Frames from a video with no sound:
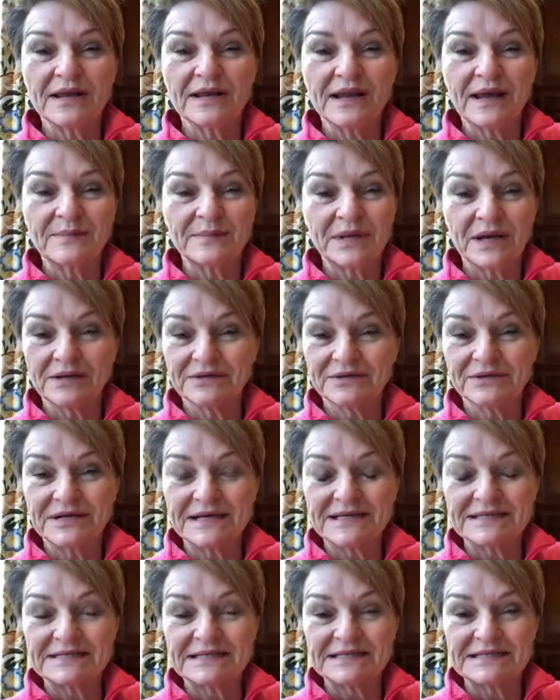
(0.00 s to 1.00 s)
I'm Dr.
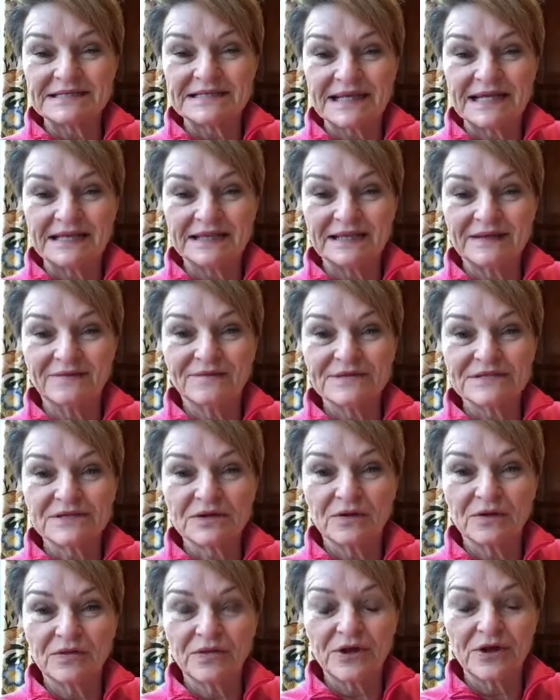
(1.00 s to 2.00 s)
Nancy Stanley, physical
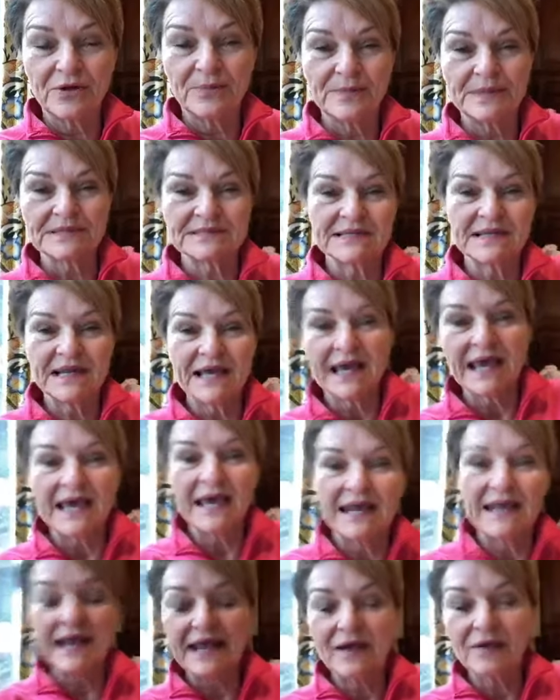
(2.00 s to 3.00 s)
therapist and
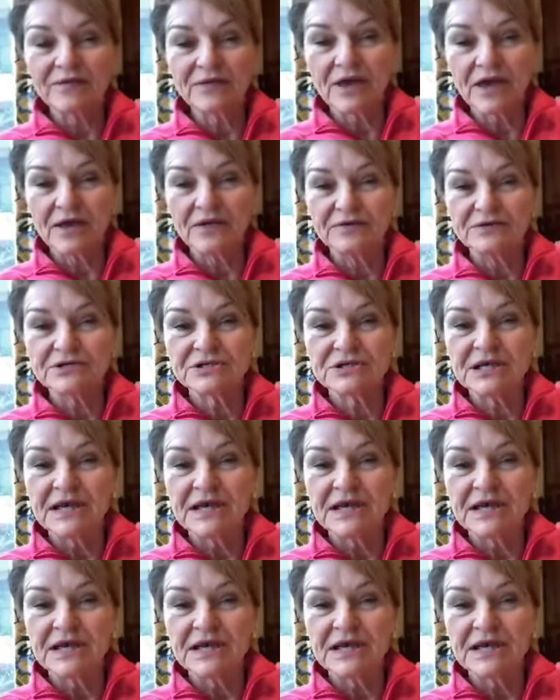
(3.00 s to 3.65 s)
health coach,